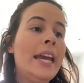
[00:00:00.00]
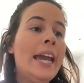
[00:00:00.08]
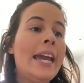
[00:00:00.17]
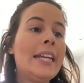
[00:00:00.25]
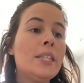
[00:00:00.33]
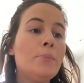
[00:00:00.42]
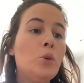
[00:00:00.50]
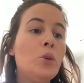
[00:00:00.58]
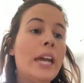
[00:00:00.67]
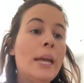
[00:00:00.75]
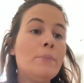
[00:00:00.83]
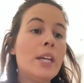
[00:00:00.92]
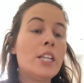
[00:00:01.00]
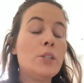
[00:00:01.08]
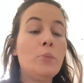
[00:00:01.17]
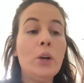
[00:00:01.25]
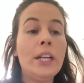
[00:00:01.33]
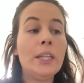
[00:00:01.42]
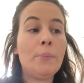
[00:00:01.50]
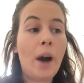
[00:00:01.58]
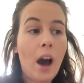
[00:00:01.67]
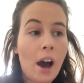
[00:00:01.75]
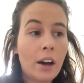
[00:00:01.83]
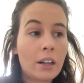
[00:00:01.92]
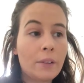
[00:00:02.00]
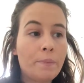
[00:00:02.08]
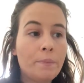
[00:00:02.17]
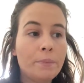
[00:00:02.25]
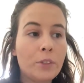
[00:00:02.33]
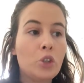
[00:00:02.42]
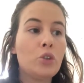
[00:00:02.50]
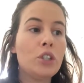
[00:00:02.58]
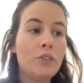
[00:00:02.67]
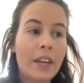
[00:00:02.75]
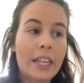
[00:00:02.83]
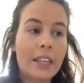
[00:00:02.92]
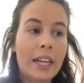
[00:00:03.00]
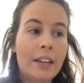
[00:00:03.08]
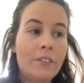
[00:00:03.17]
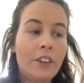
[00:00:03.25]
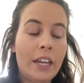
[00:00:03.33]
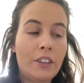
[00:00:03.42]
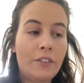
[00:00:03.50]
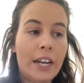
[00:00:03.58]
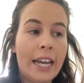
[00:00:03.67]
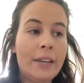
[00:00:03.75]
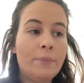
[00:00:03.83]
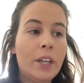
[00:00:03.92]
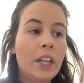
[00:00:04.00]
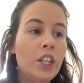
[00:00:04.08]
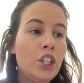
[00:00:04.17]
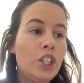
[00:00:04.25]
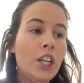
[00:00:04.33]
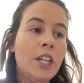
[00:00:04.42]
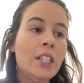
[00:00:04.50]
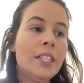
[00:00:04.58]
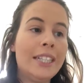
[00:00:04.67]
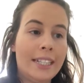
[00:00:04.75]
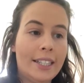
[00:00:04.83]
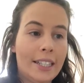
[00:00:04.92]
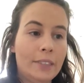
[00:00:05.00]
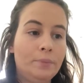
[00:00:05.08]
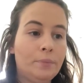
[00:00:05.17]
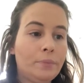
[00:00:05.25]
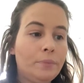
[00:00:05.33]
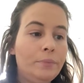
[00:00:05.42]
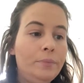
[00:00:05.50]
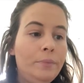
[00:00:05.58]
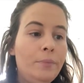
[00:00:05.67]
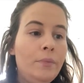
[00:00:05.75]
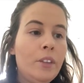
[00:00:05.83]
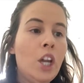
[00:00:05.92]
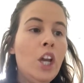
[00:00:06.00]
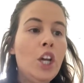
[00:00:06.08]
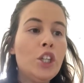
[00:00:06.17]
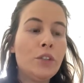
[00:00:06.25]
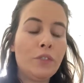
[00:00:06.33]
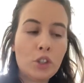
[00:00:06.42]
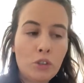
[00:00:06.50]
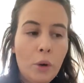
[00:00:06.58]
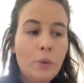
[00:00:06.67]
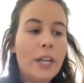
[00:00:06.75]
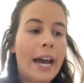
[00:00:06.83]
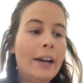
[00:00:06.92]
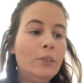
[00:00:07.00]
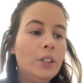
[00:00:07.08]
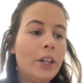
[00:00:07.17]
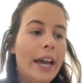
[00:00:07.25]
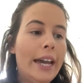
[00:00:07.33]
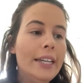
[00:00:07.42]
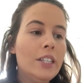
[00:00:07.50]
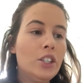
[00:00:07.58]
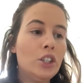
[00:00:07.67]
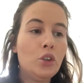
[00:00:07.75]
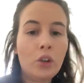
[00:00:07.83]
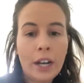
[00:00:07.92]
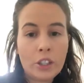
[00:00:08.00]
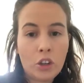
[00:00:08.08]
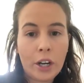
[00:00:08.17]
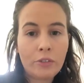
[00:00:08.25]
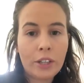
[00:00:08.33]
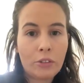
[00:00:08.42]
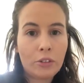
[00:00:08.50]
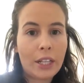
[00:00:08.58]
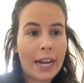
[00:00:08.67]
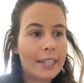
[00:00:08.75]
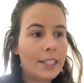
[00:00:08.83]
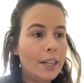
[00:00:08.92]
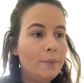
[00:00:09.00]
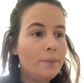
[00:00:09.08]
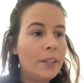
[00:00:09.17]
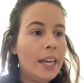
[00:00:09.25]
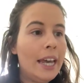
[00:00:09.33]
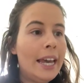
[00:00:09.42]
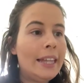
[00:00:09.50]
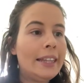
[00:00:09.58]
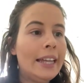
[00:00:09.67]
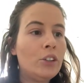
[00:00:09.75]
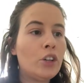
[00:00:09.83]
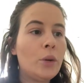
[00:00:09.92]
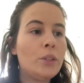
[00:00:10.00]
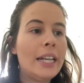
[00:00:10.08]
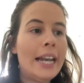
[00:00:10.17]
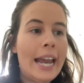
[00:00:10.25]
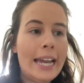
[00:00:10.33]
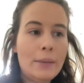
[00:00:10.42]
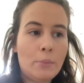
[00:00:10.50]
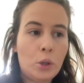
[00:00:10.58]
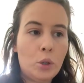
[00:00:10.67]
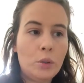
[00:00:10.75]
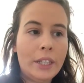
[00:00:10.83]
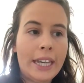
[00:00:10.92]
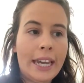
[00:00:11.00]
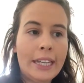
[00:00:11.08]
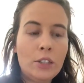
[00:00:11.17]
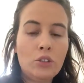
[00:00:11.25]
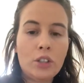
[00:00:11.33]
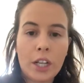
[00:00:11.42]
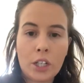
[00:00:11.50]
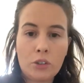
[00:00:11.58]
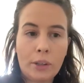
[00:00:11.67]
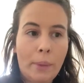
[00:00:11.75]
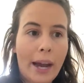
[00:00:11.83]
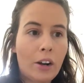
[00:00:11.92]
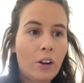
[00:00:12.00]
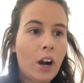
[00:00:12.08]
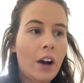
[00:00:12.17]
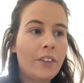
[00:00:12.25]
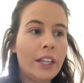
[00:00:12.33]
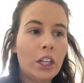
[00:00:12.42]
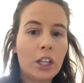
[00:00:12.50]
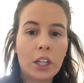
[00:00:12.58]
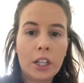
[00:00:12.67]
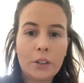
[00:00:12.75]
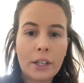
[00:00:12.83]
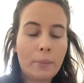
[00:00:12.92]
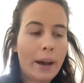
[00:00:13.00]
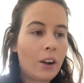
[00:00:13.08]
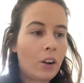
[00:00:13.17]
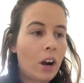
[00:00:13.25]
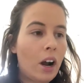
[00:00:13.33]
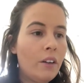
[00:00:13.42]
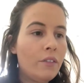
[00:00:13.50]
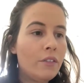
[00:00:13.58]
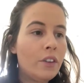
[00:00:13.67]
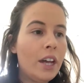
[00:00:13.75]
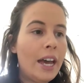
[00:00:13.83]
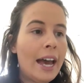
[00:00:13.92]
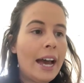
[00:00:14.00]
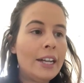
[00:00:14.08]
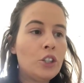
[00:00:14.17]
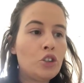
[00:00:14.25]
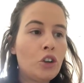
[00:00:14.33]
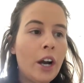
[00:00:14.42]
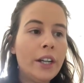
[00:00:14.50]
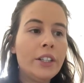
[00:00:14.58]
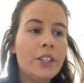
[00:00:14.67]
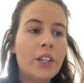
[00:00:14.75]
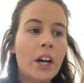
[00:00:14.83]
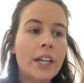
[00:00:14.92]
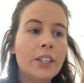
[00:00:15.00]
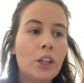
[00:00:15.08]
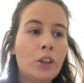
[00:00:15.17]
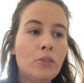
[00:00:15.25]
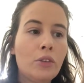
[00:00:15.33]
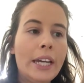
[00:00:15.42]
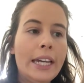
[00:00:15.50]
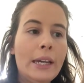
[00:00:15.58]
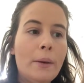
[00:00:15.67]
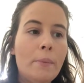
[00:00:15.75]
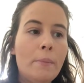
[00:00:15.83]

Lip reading: It is the ball games that are spoiling the park. Yours faithfully, a concerned citizen." So if you scroll down, okay, so you're going to try and read through the letter. Then you're going to label the introductory paragraph and the concluding paragraph and try and decide three